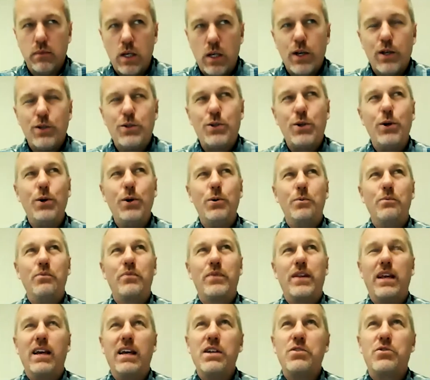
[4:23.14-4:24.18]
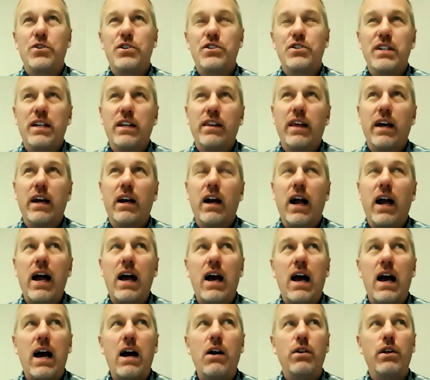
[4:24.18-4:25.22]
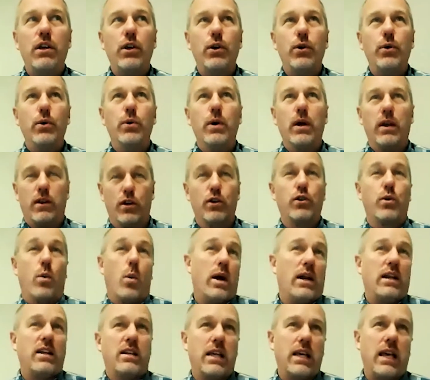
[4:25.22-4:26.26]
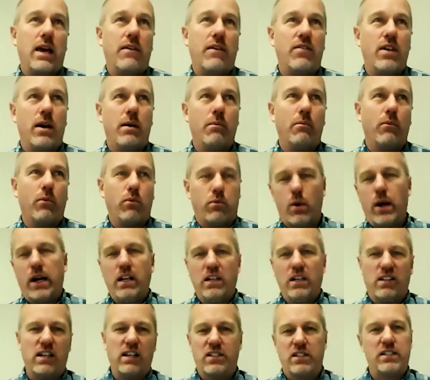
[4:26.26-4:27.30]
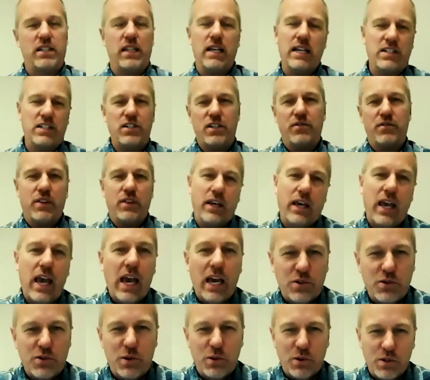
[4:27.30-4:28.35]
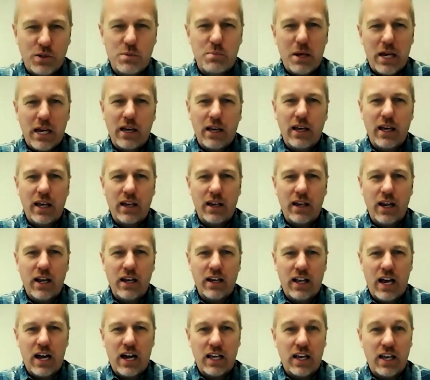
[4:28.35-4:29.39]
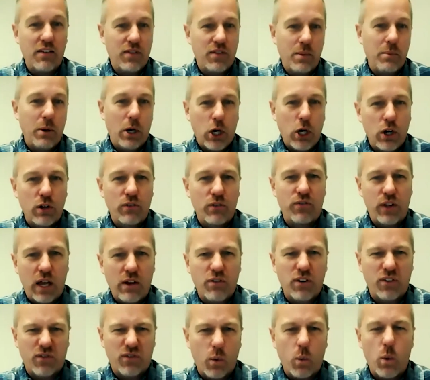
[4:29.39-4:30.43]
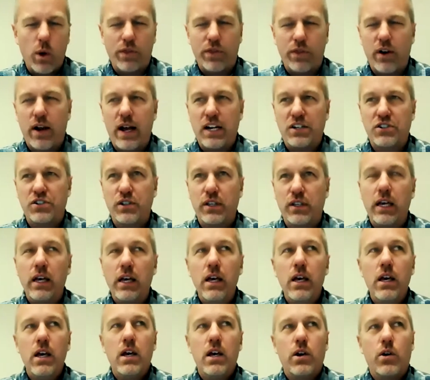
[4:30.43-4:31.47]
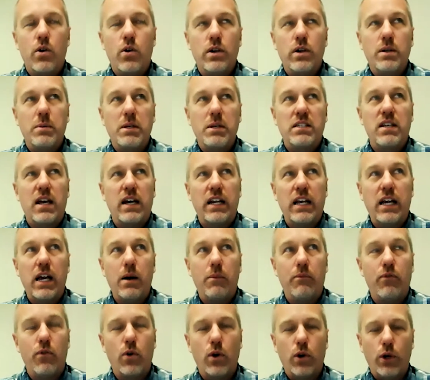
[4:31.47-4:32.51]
So interesting there. How do you're wanting to give them a slice of the cake, so to speak, and kind of give them a good flavor for what they're actually going to be signing up